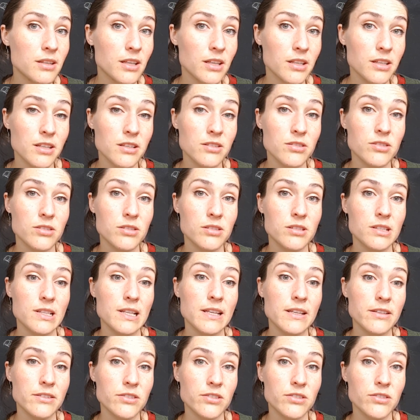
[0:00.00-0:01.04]
that has
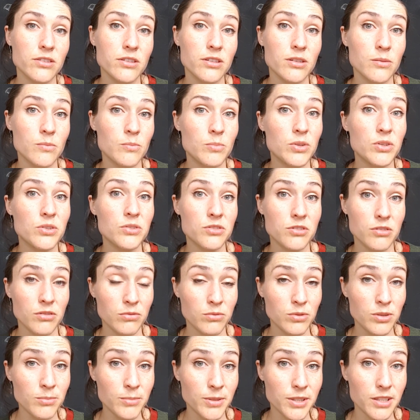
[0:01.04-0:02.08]
led to the abuse
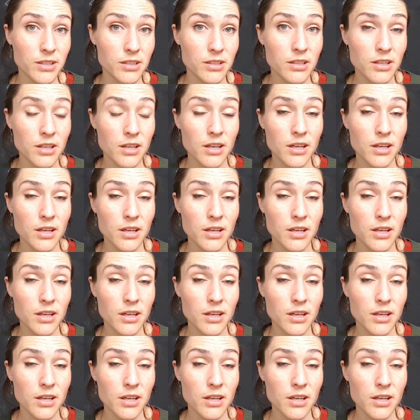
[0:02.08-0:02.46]
of women.